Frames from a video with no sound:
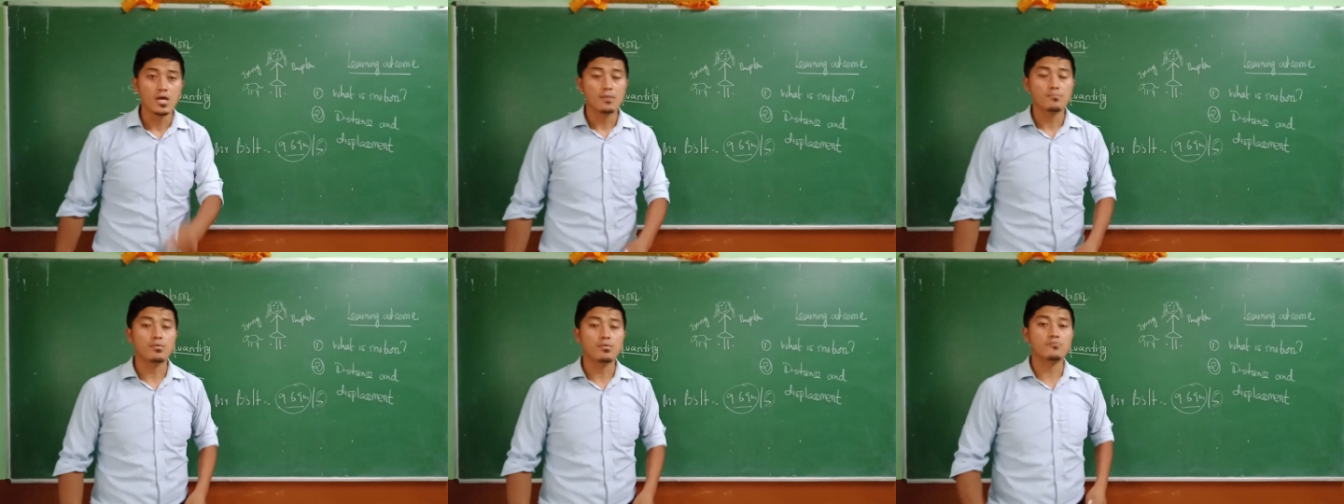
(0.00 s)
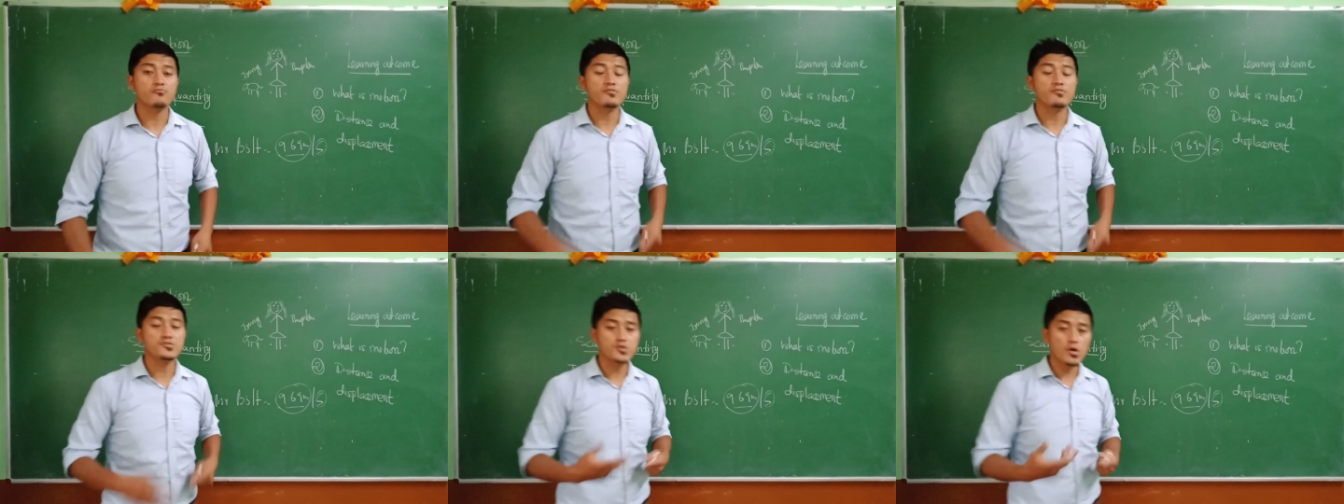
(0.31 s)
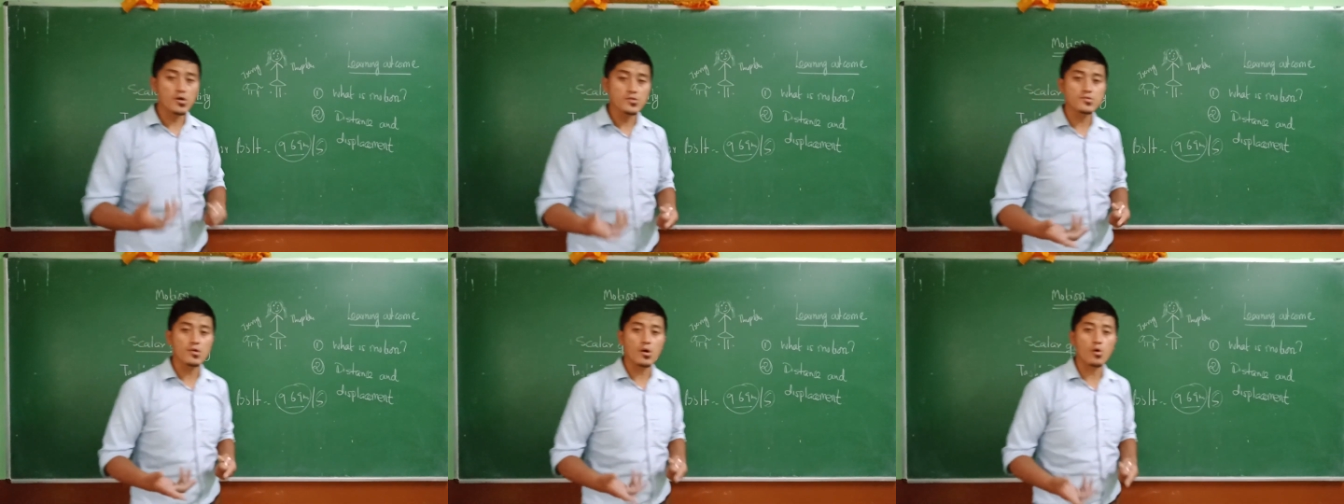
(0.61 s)
but we
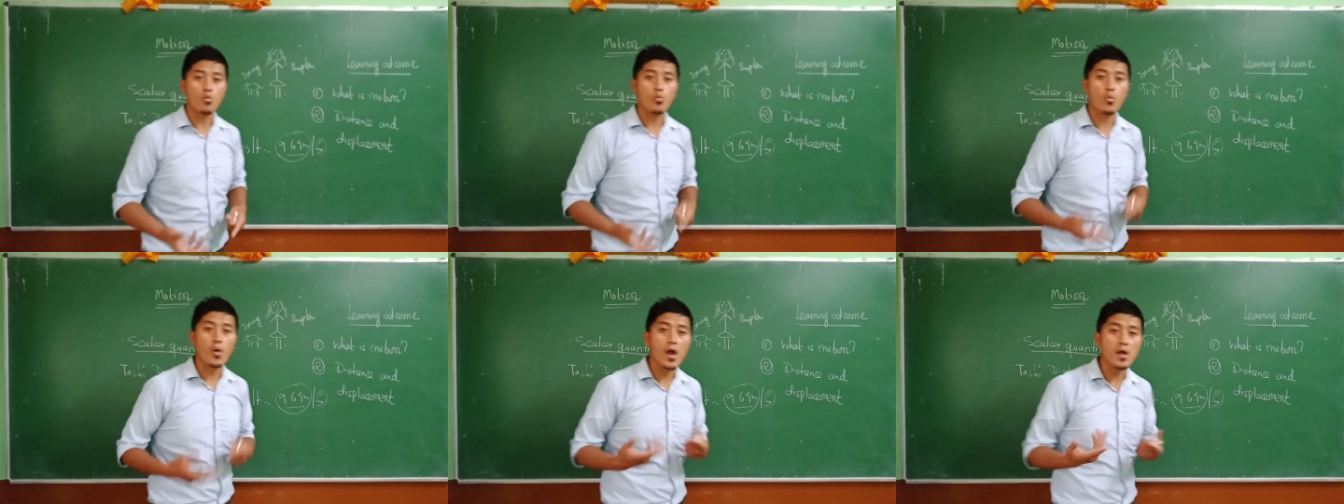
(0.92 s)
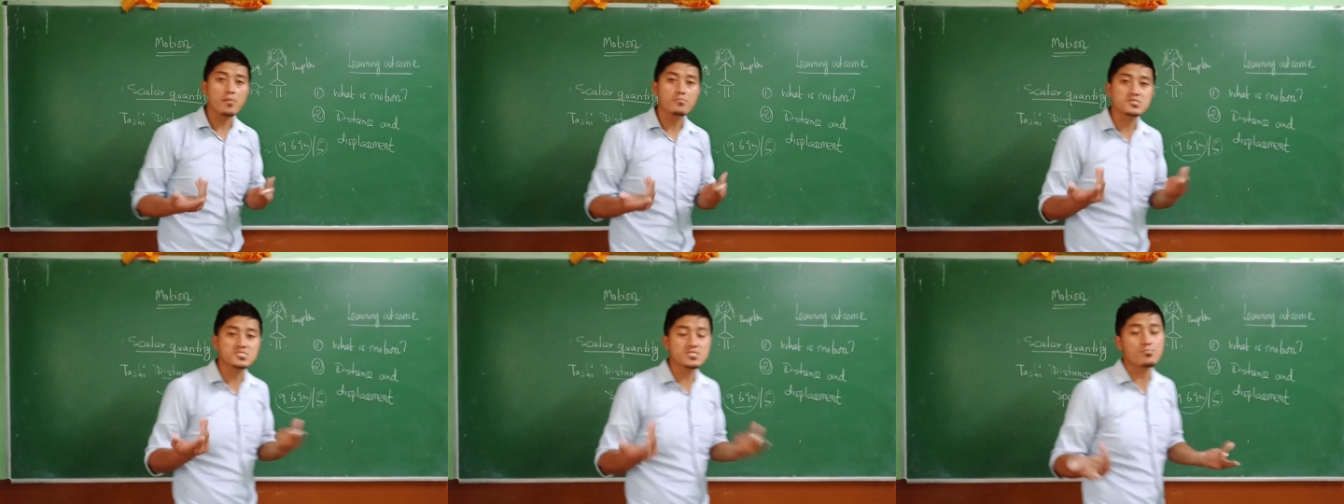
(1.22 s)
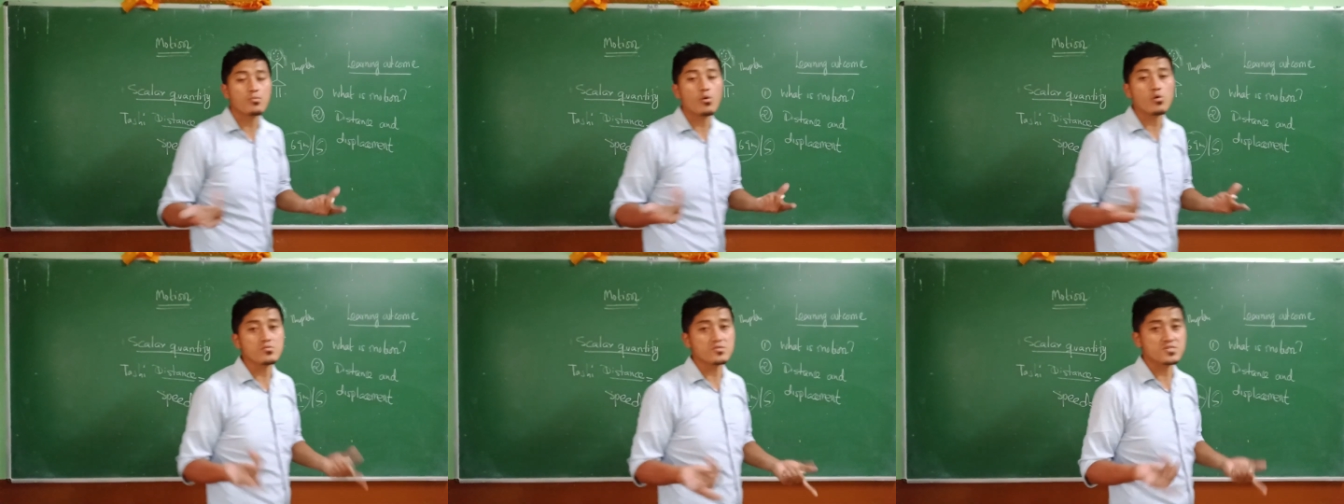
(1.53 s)
don't know where Mr.
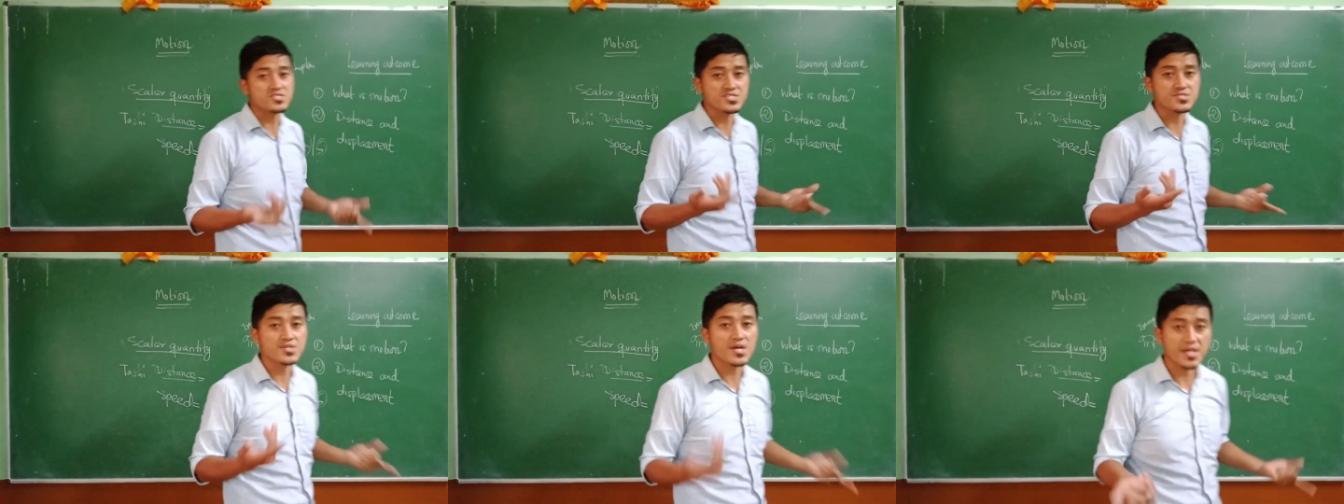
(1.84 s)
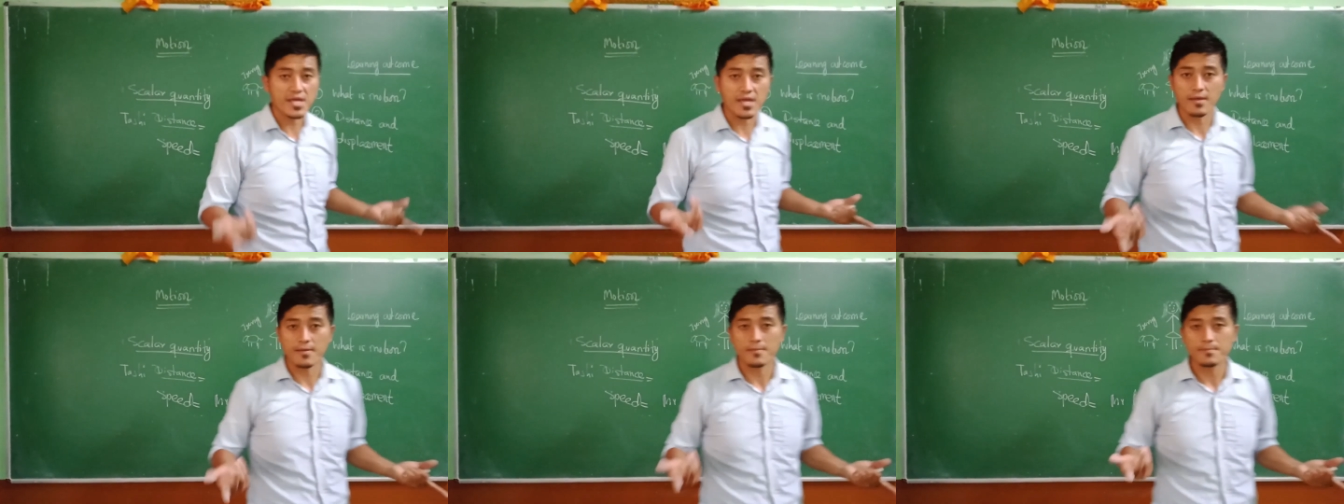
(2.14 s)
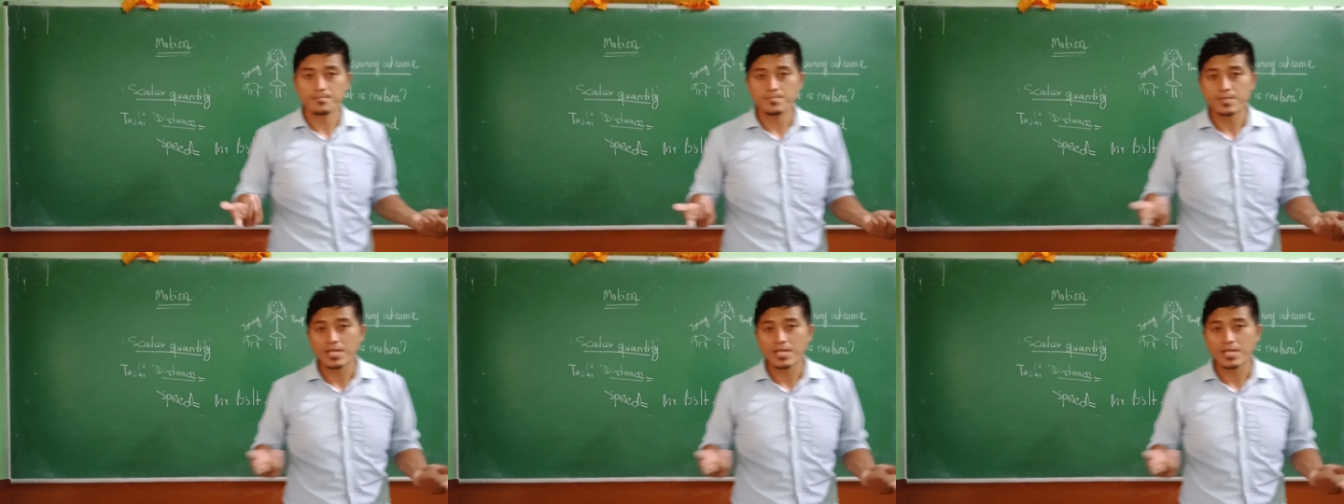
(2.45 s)
Bolt is running.